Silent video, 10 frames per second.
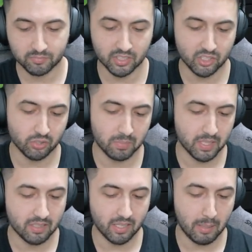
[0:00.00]
This should be
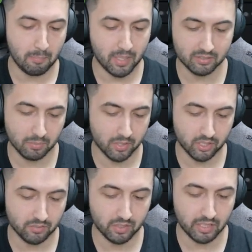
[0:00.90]
the best version
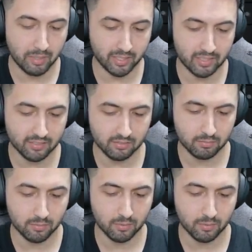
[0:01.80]
of the game, I guess,